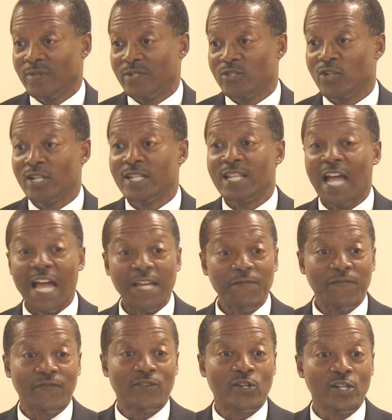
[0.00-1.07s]
Your
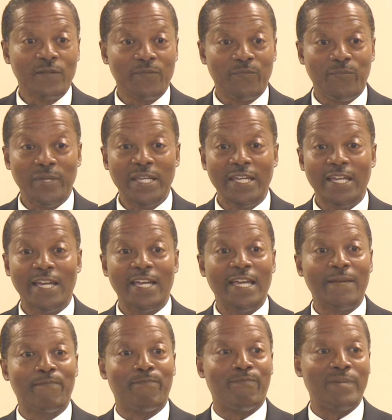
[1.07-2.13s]
life could be
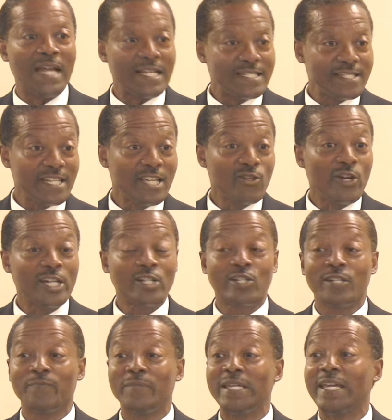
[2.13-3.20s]
a blessing or it
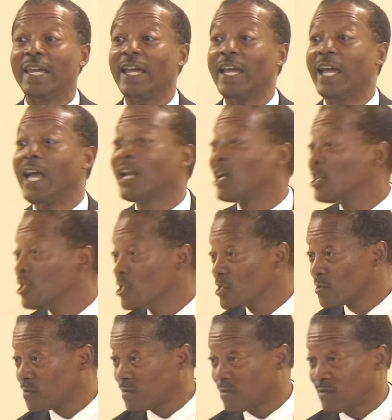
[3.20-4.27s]
could be hell on
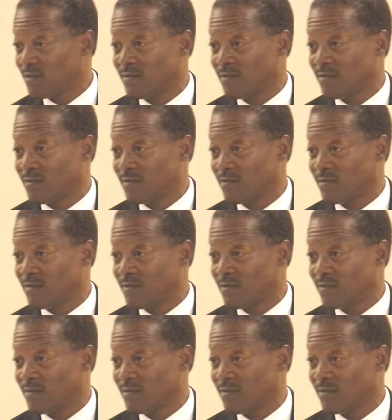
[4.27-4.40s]
earth